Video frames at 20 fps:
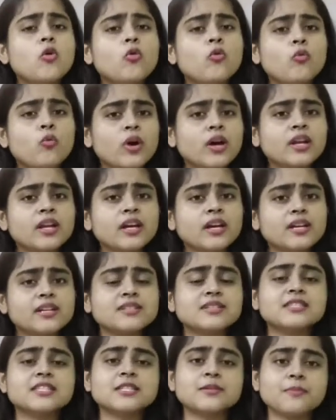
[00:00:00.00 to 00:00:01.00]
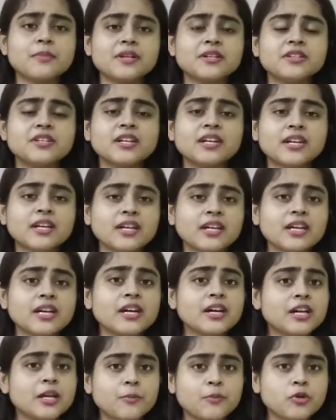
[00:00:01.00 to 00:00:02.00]
One is symmetric
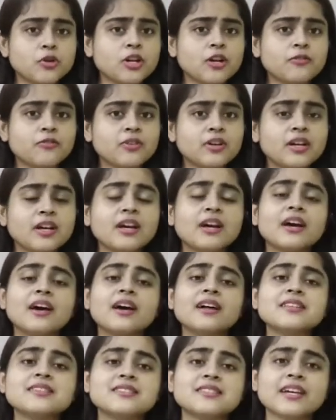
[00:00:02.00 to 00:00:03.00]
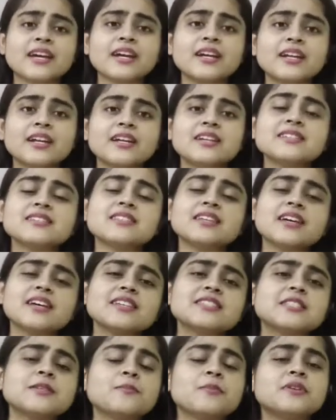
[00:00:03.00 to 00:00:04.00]
key cryptography and second is
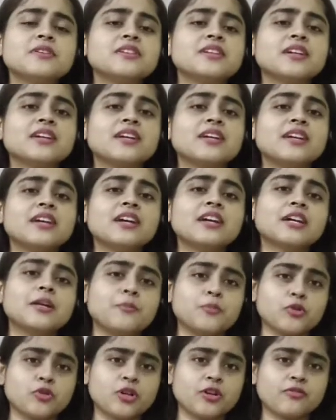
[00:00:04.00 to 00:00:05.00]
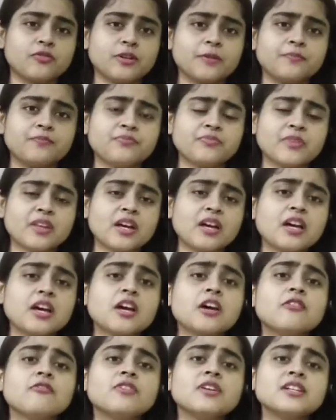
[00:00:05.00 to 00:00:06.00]
asymmetric key cryptography.
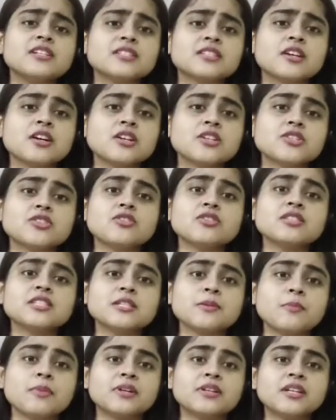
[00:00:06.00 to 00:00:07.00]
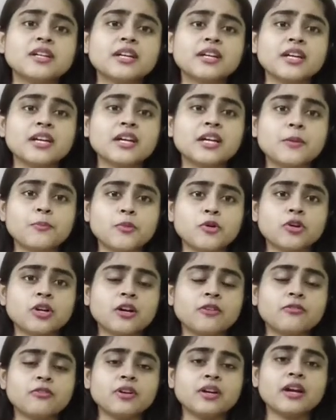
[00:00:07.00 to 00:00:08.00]
We discussed on symmetric key
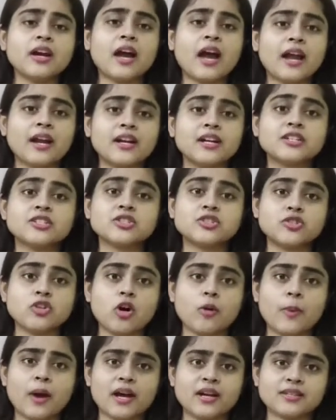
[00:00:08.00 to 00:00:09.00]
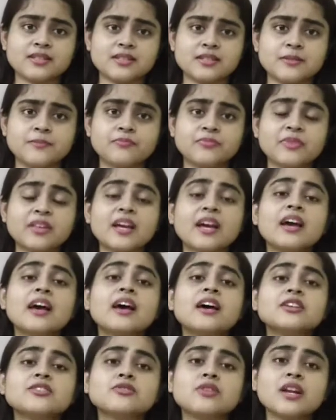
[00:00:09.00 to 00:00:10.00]
cryptography and its drawbacks.
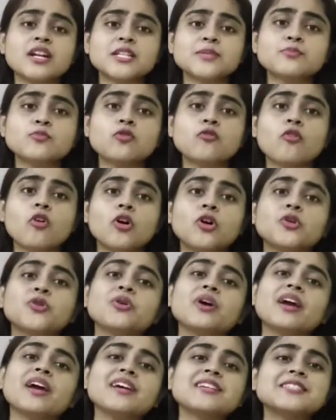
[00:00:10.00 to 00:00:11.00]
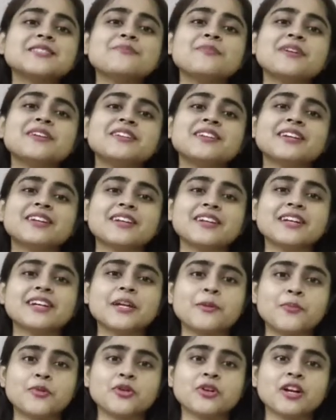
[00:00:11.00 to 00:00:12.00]
So let's move on to asymmetric key
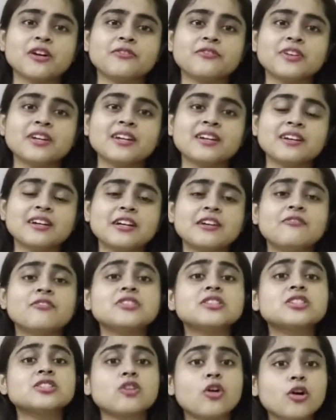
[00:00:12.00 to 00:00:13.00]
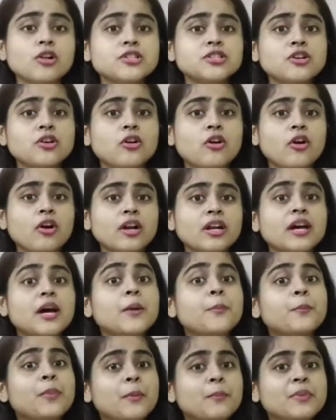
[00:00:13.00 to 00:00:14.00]
cryptography, which is also called
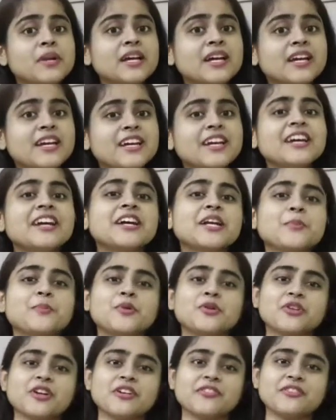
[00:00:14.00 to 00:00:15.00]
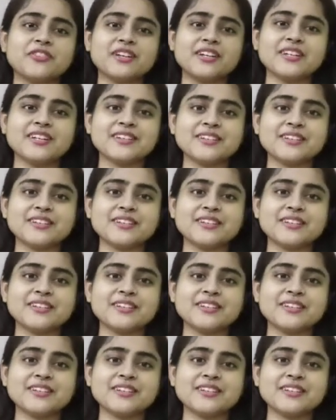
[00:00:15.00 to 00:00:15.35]
public key cryptography.